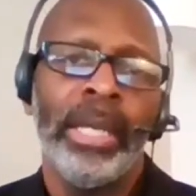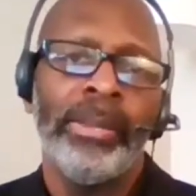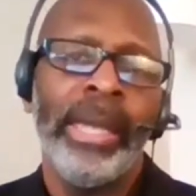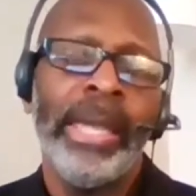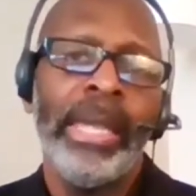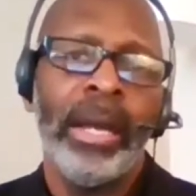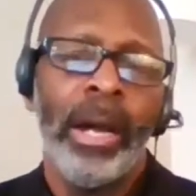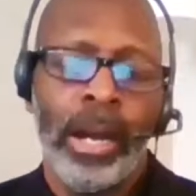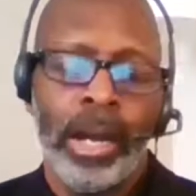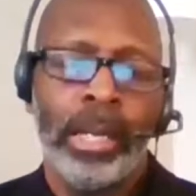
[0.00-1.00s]
They
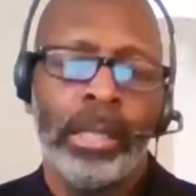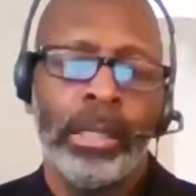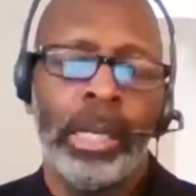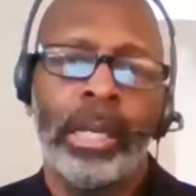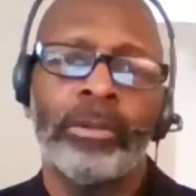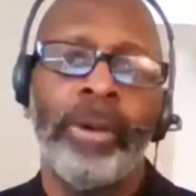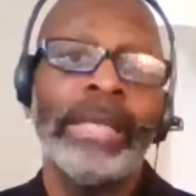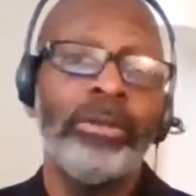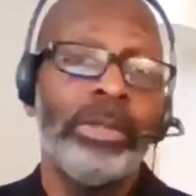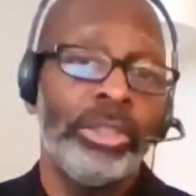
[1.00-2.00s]
are
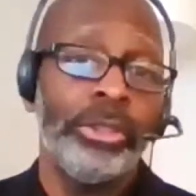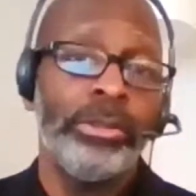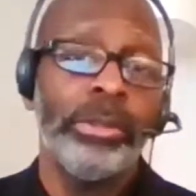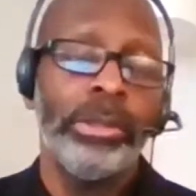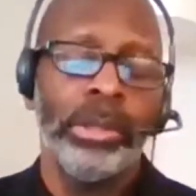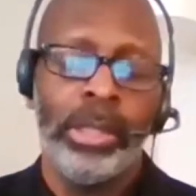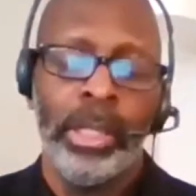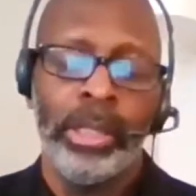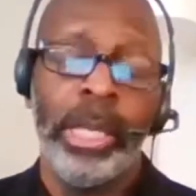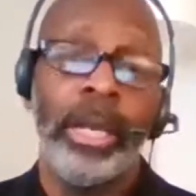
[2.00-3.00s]
graduate students.
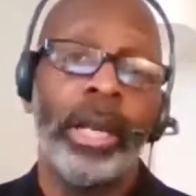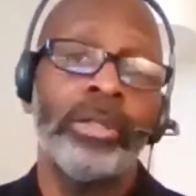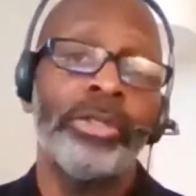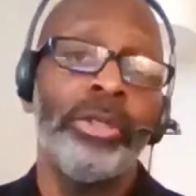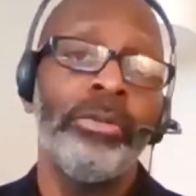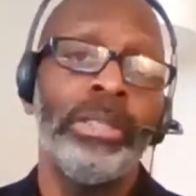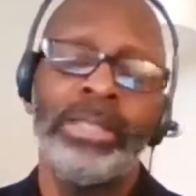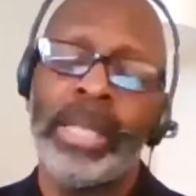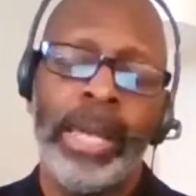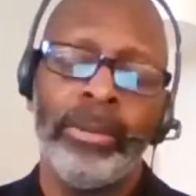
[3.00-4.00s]
They are
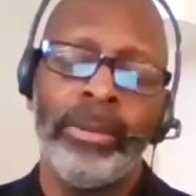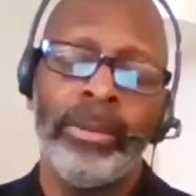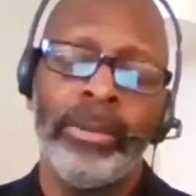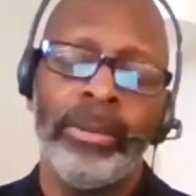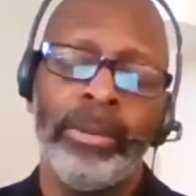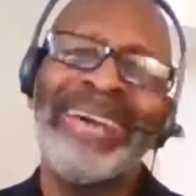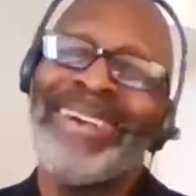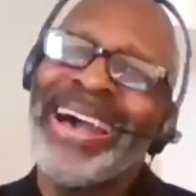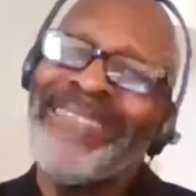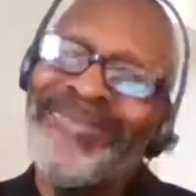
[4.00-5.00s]
students that
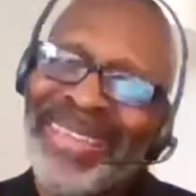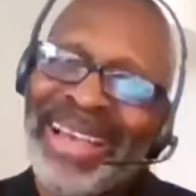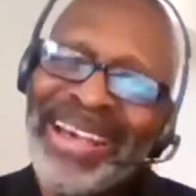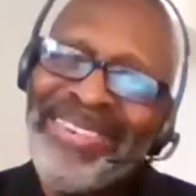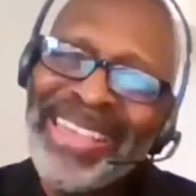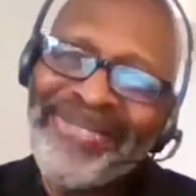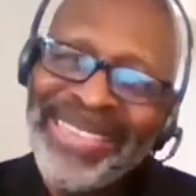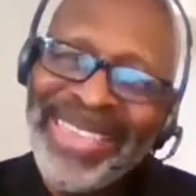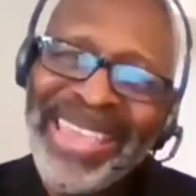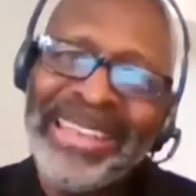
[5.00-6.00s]
I
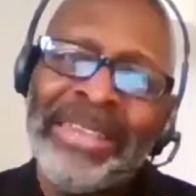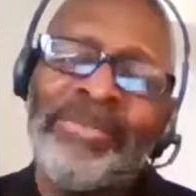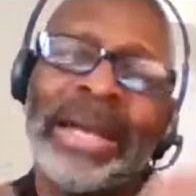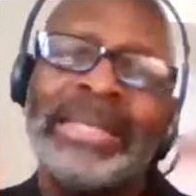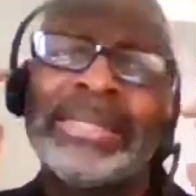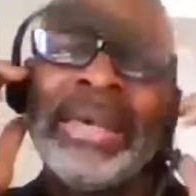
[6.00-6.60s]
have yet in my